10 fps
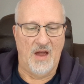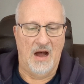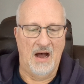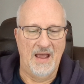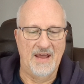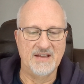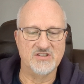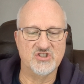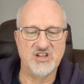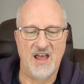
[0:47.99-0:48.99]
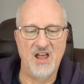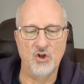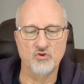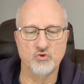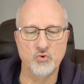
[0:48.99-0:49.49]
And his
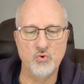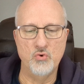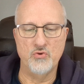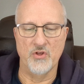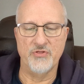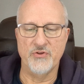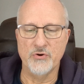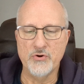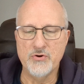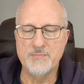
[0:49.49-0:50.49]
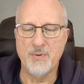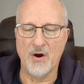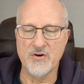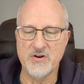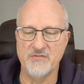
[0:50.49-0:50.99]
tail drew the third
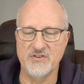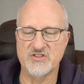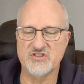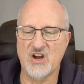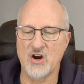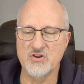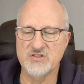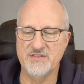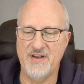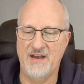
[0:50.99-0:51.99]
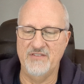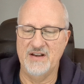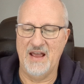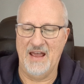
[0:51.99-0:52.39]
part of the stars of heaven